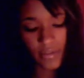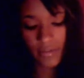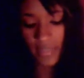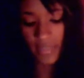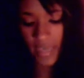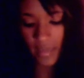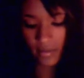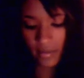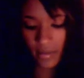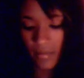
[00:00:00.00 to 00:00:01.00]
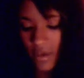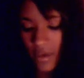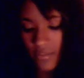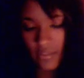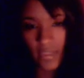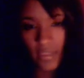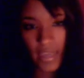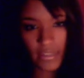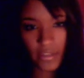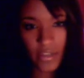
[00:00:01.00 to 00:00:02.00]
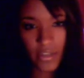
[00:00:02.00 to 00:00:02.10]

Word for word: So yeah, but other than